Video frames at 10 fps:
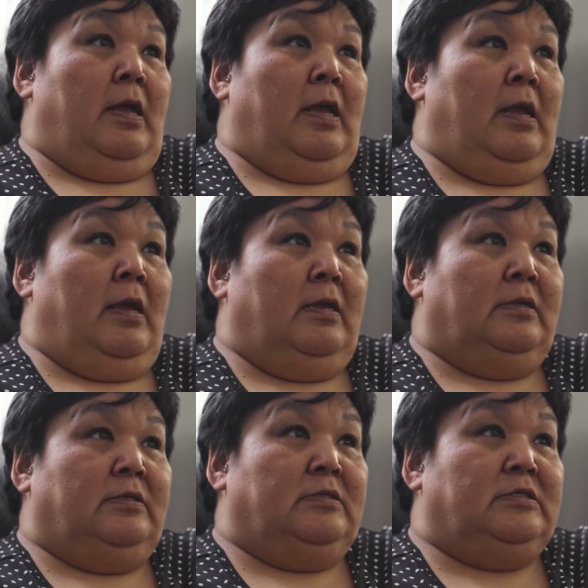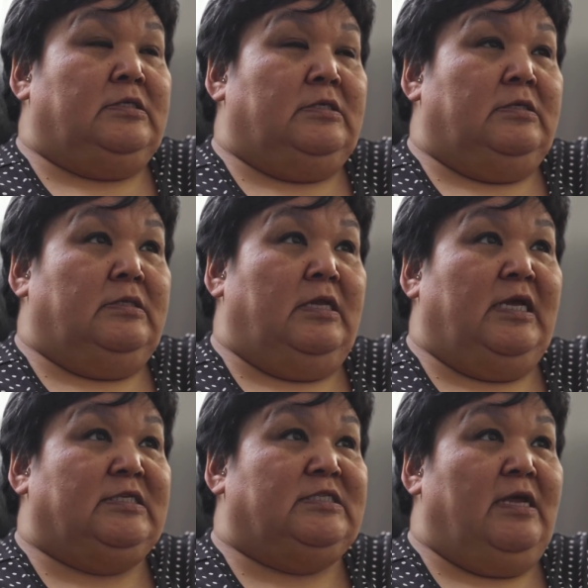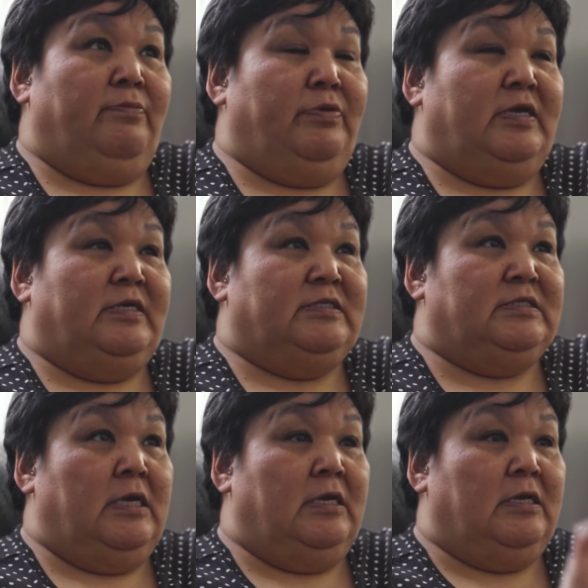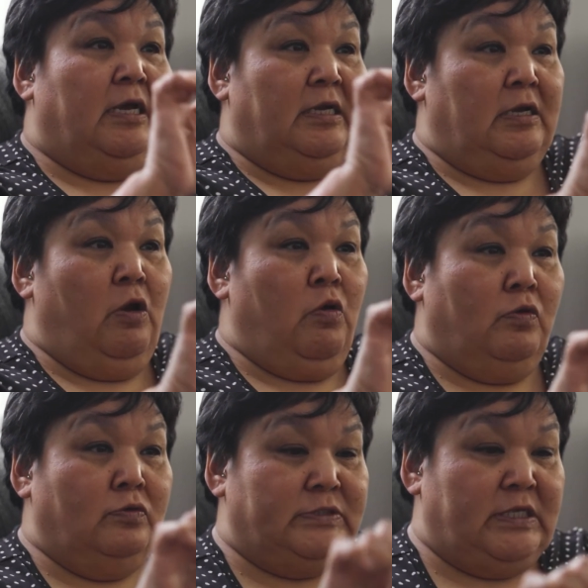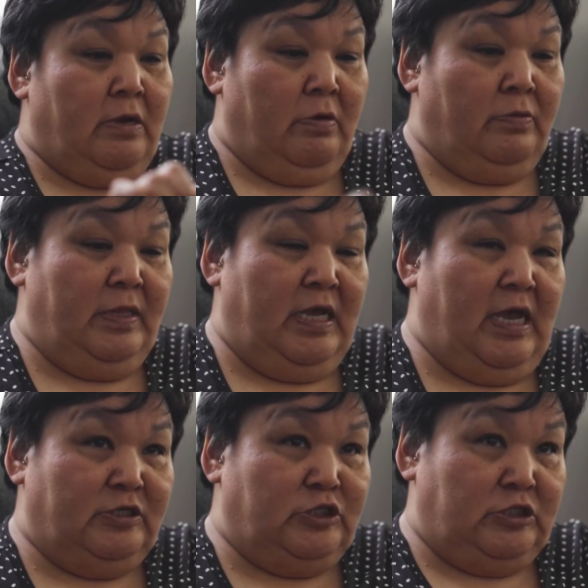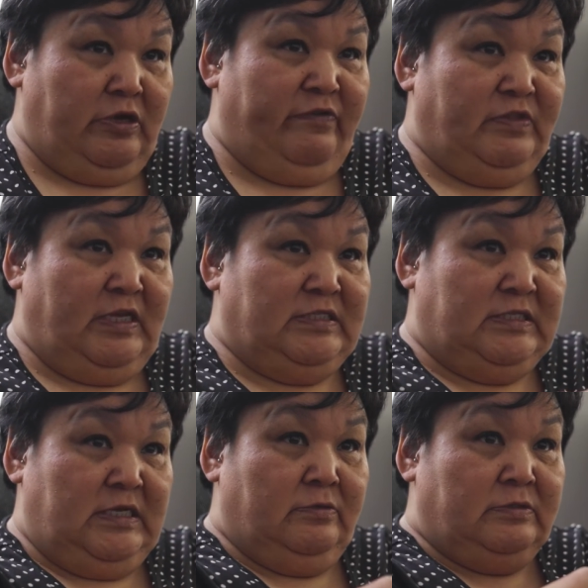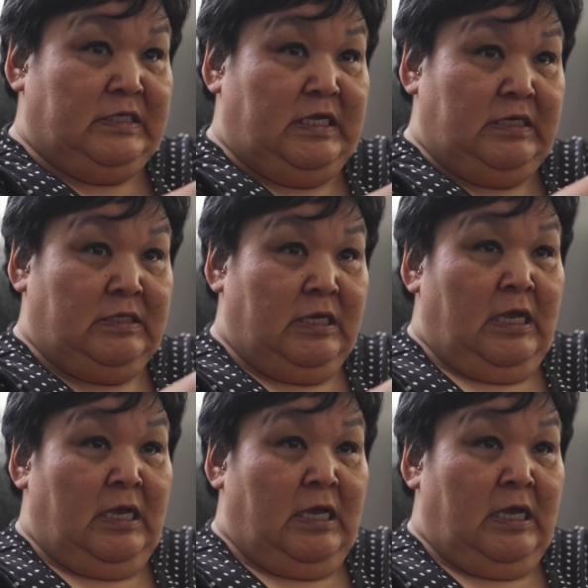And the next step is cutting holes around the edge of the seal skin,